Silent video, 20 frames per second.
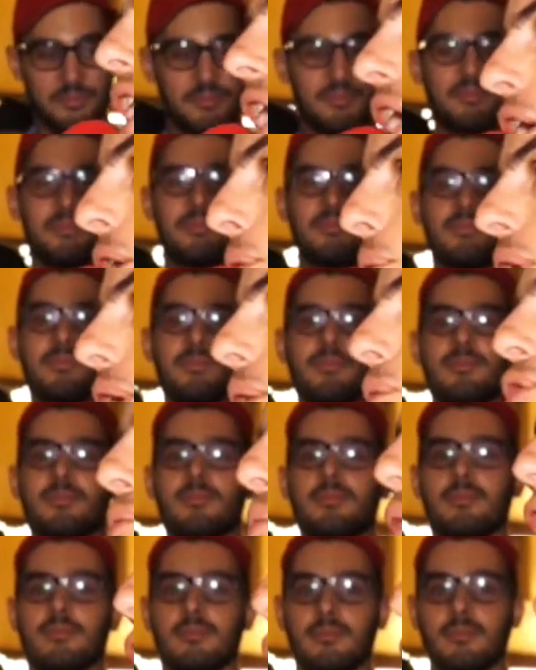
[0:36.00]

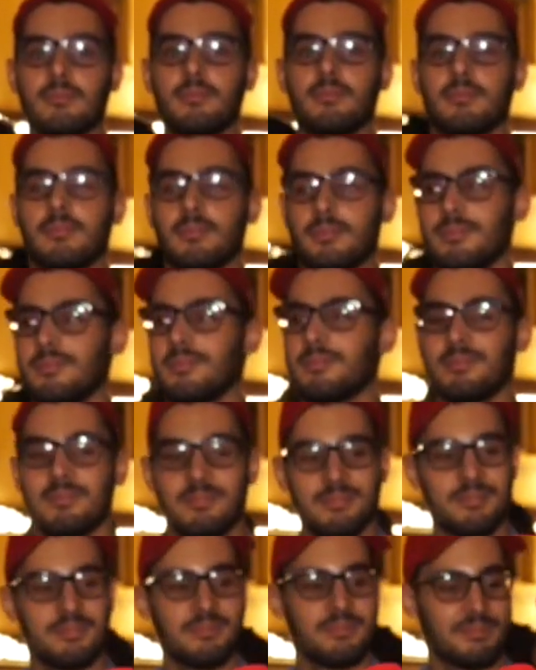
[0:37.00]

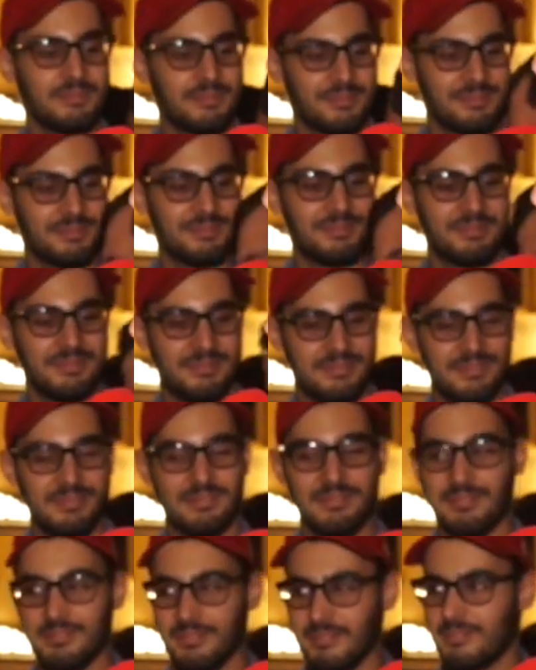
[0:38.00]

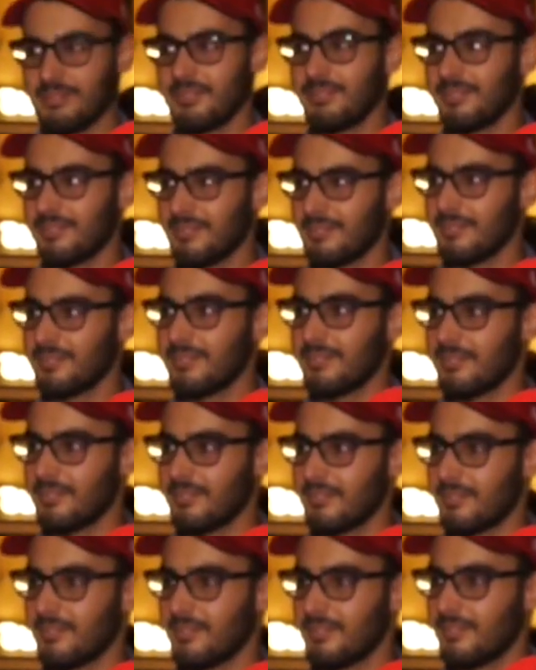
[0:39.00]

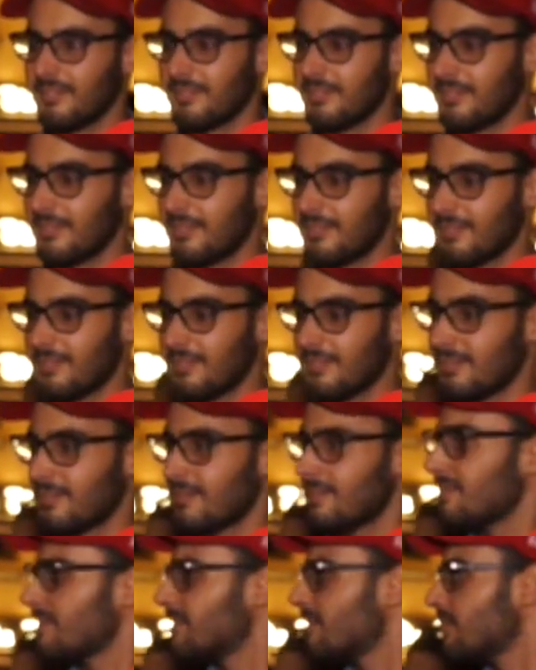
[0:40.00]

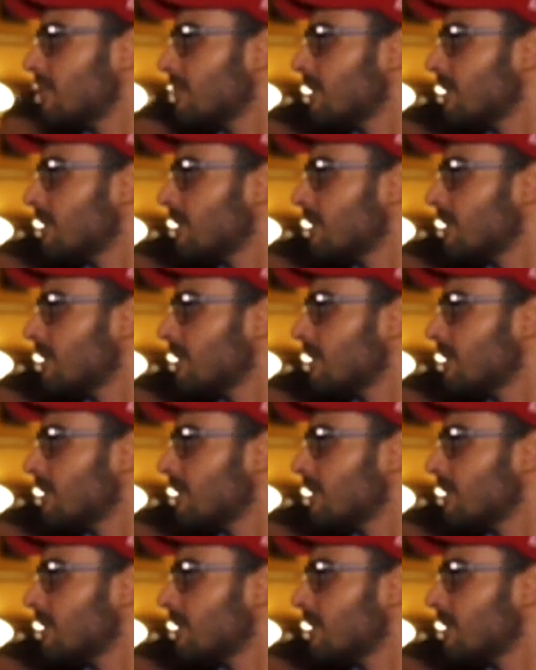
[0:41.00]
No words are spoken by the person on screen.